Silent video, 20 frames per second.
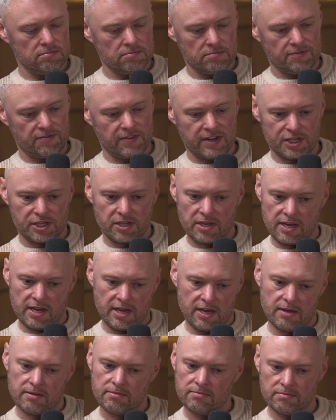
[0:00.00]
finished the
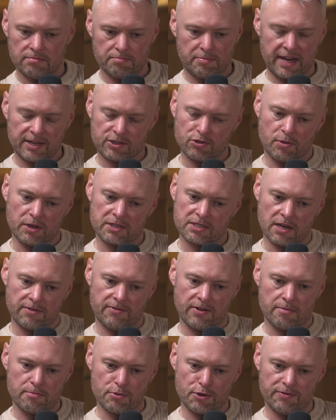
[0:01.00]
year, packed all my
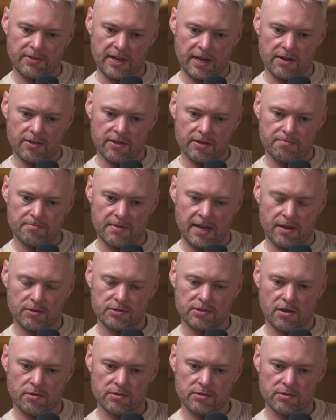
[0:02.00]
stuff up, moved out of the house that I